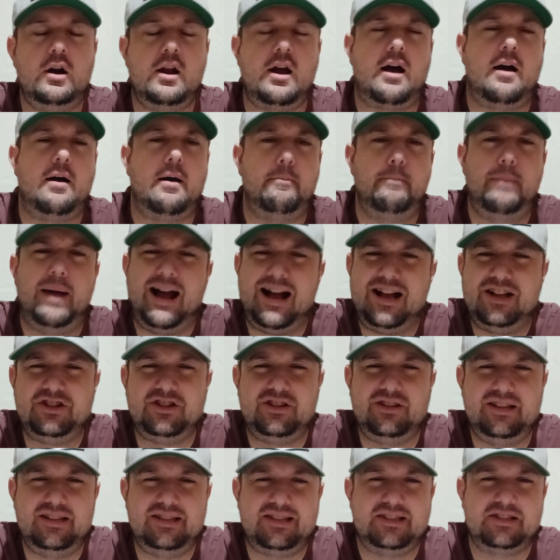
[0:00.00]
I
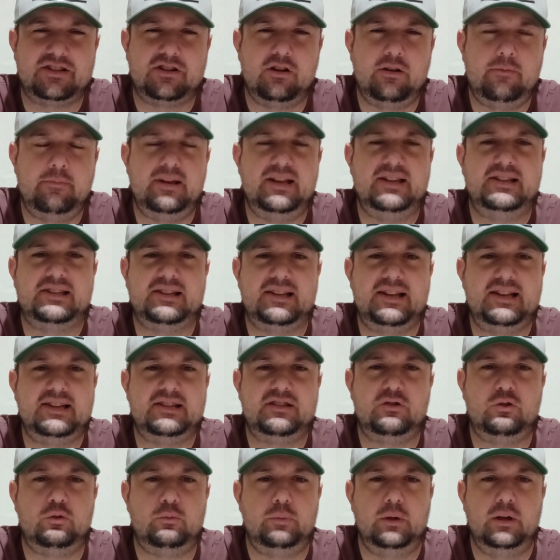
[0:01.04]
imagine this is going to be
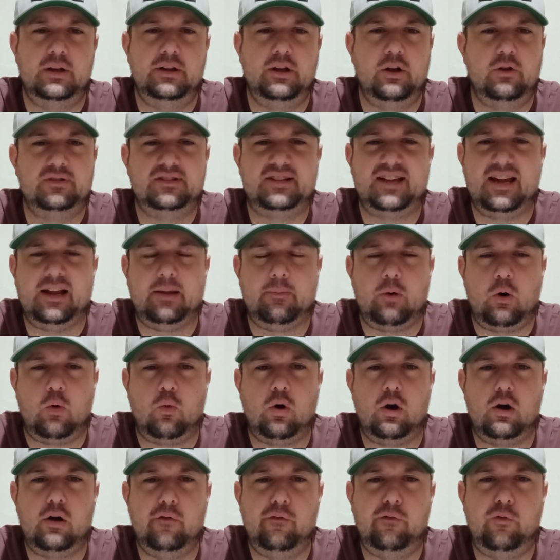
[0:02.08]
seasonal, but don't take my
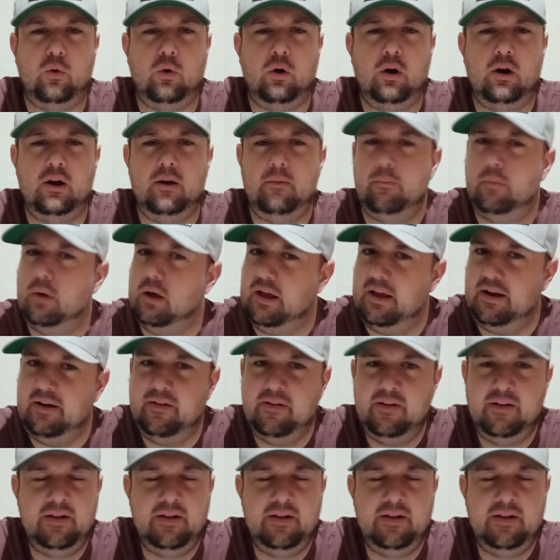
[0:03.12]
word for it. But